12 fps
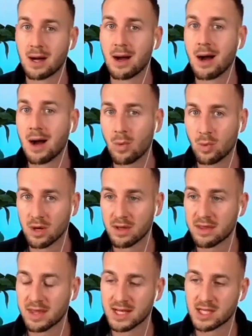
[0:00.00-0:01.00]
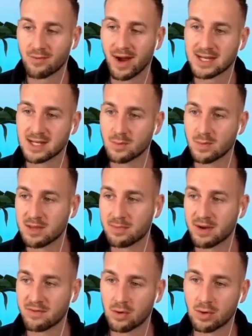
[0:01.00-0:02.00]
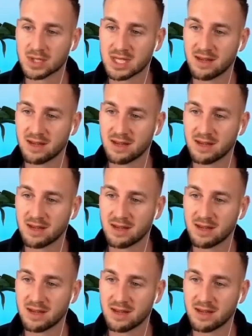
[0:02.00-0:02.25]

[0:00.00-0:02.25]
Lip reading: are worth interacting with. But of course,